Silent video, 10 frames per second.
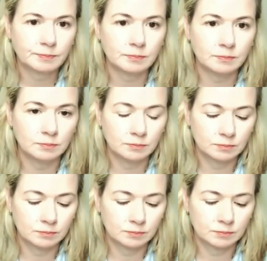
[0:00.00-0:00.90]

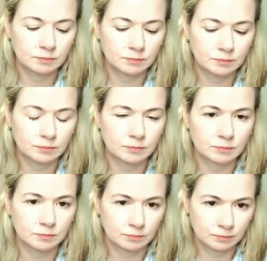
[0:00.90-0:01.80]

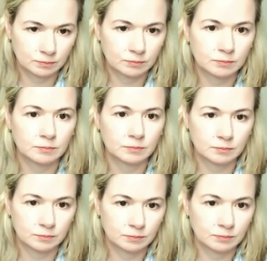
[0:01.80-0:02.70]

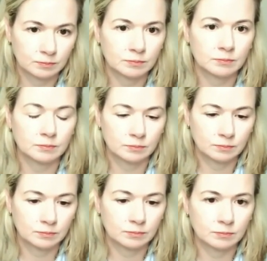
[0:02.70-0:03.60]

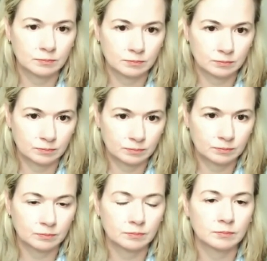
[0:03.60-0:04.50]

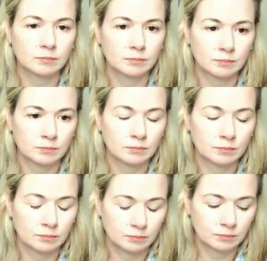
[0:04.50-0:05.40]

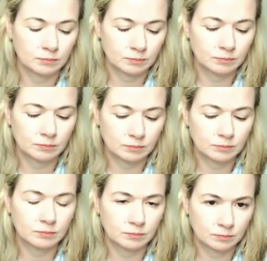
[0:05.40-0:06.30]
No words are spoken by the person on screen.